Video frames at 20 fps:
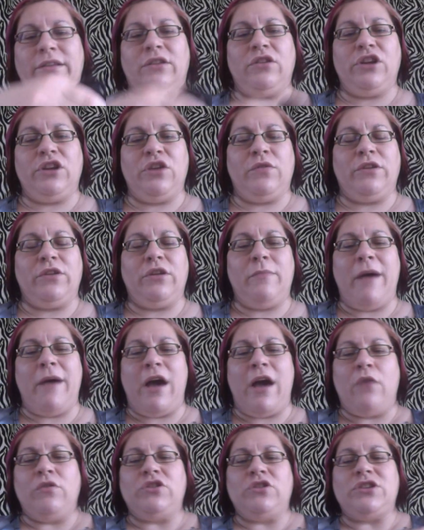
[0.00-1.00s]
cute little
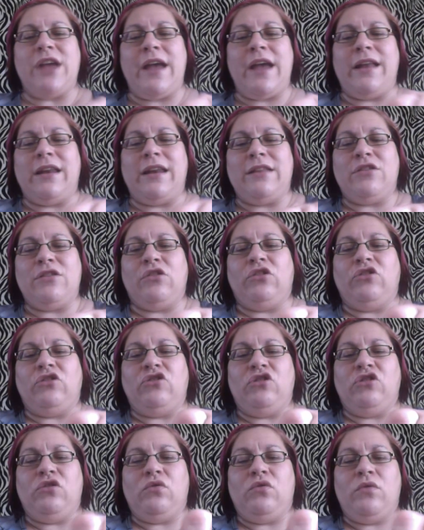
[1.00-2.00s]
pouch, and there's
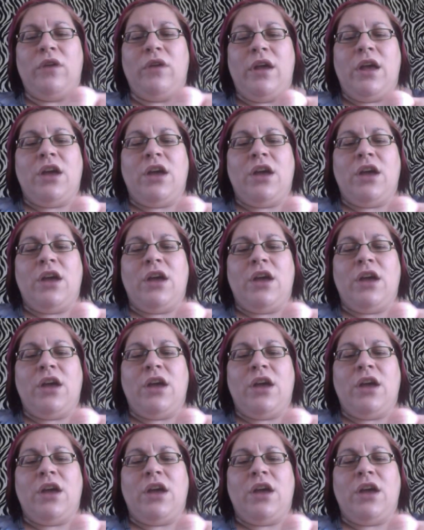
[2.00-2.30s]
two